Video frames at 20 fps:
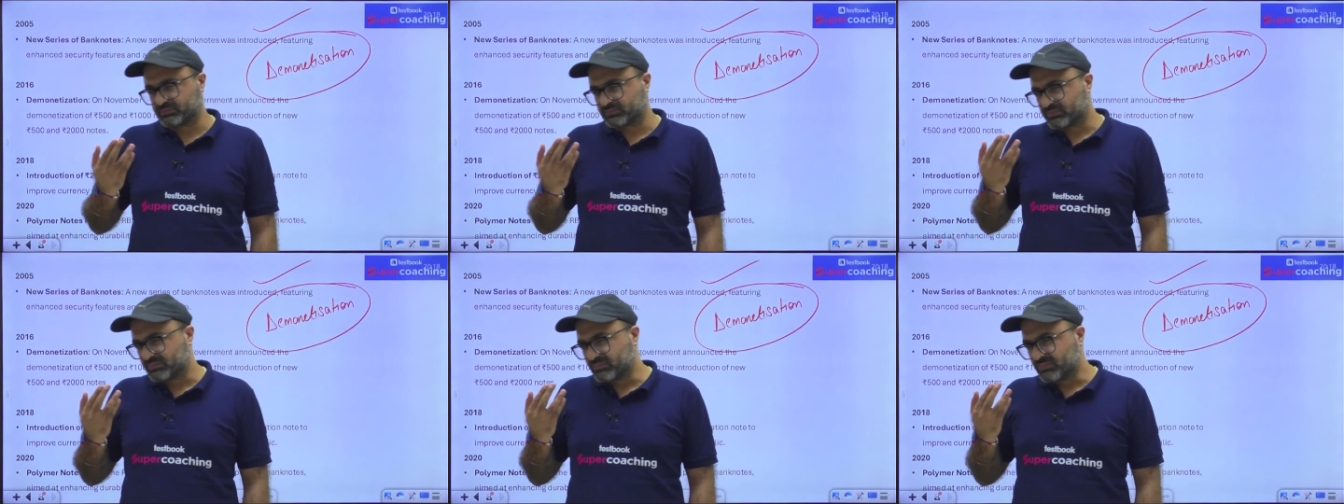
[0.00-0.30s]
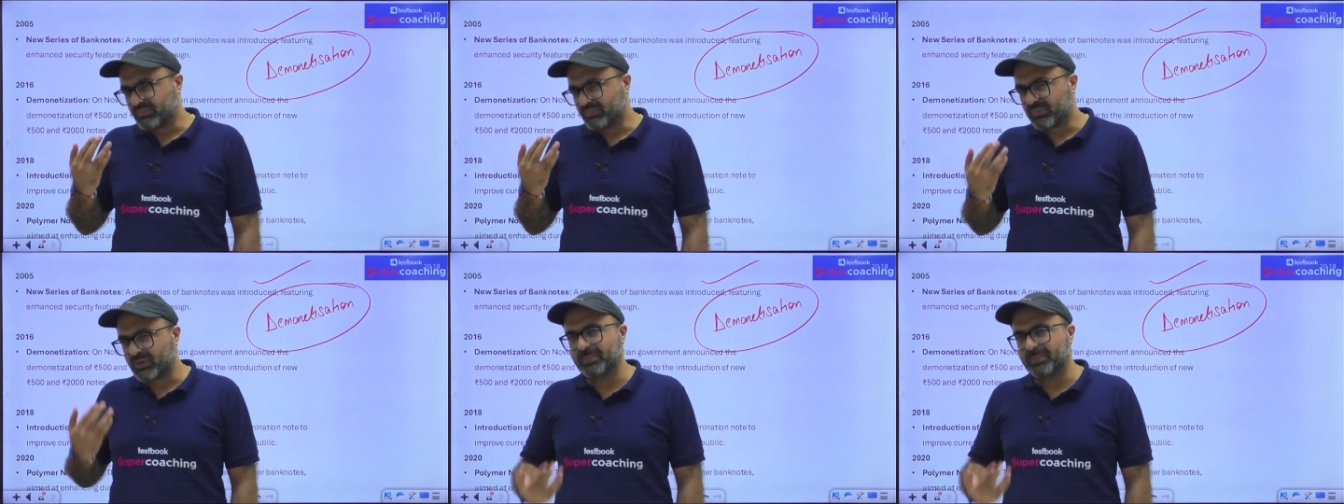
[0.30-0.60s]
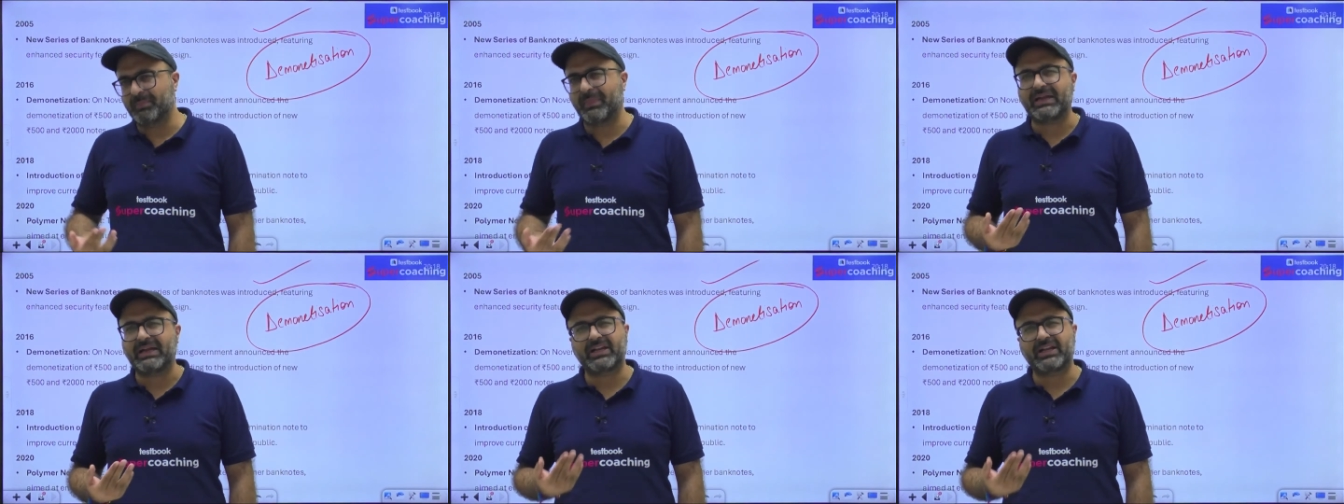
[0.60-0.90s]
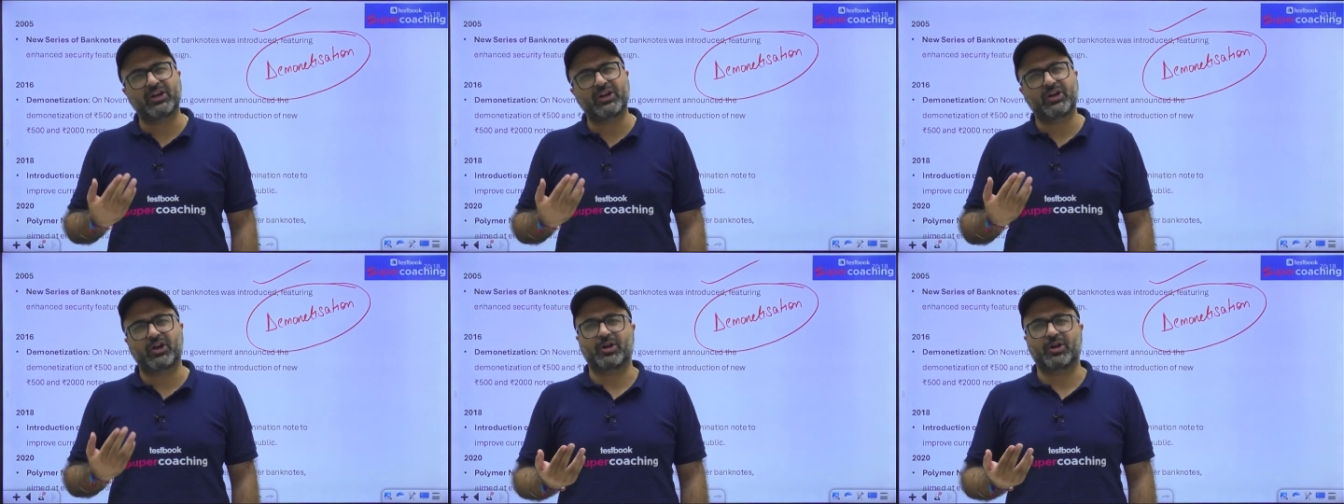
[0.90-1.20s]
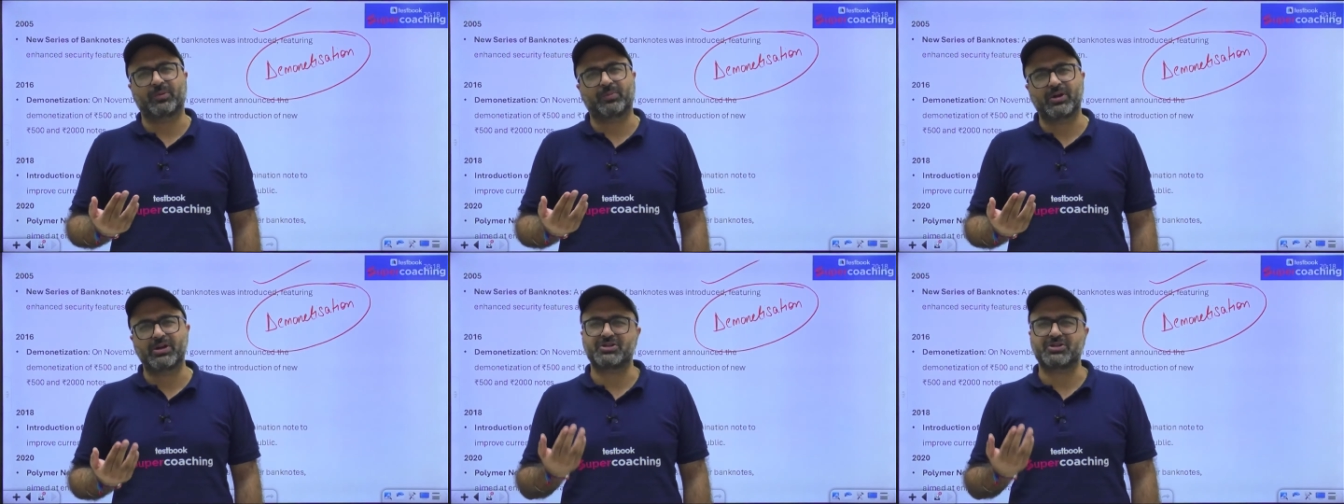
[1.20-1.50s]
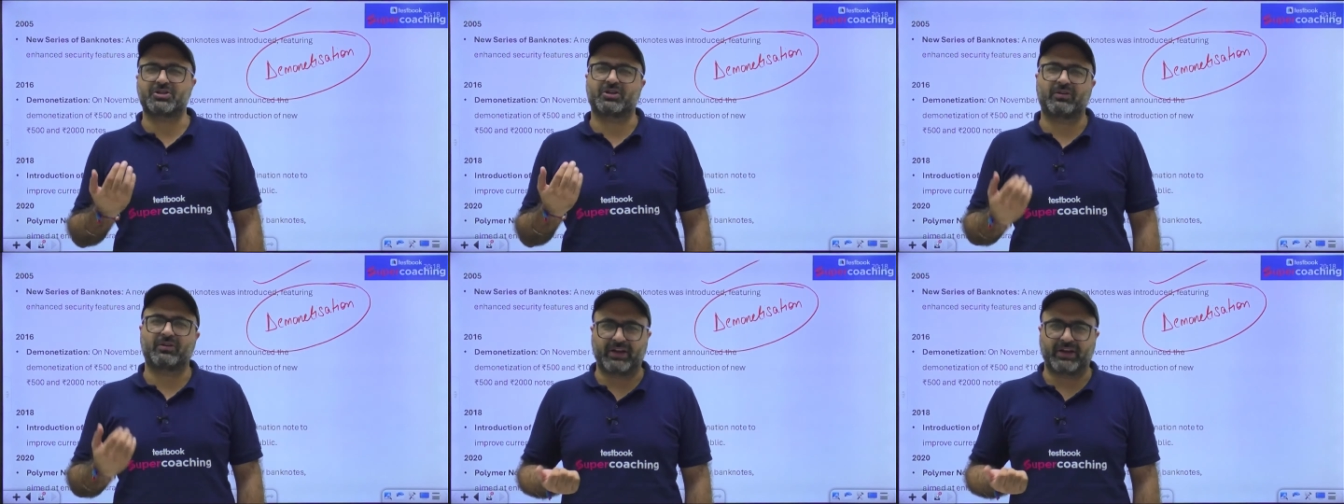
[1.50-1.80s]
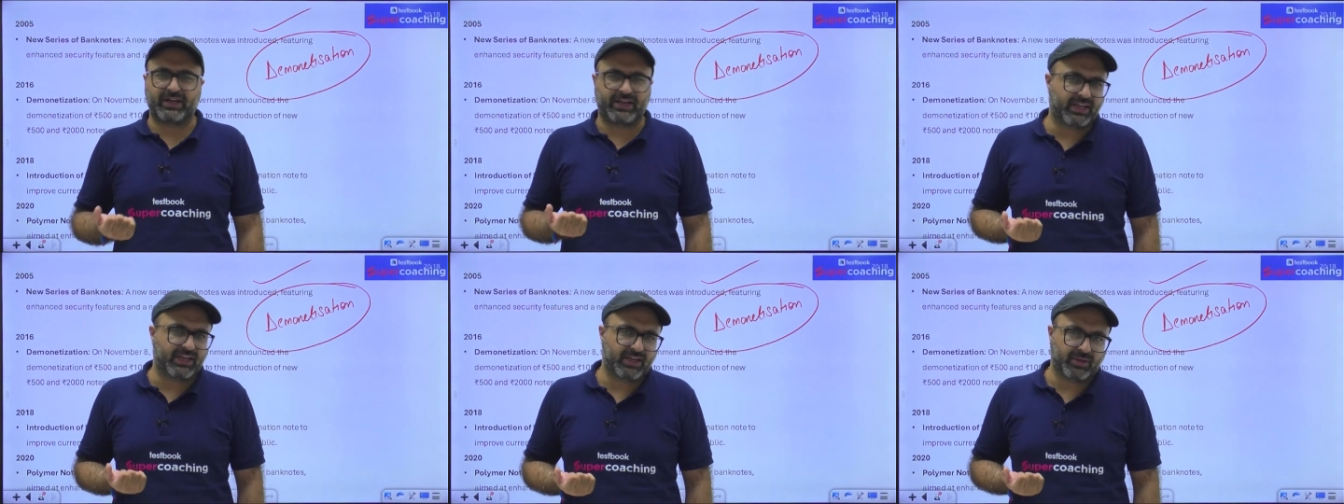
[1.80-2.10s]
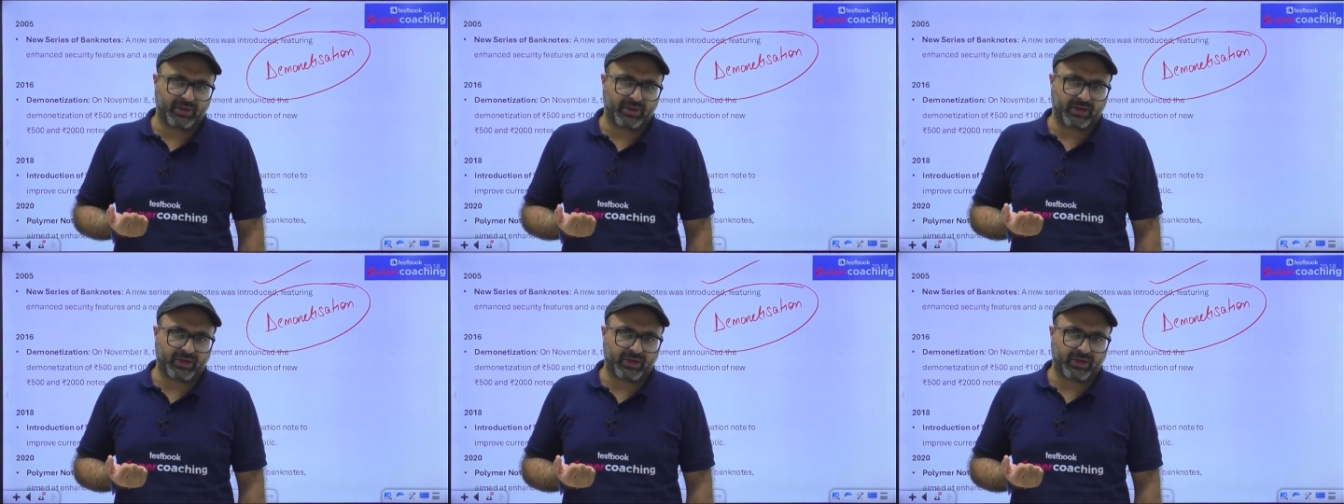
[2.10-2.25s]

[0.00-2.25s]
Minting Corporation of India Limited.